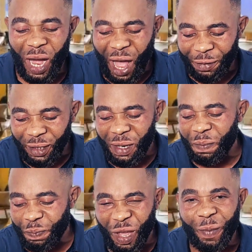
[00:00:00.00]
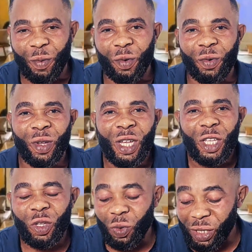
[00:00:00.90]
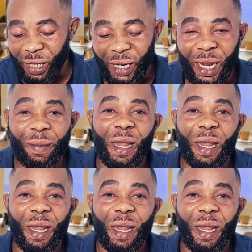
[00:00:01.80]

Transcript: I have seen people, you see them,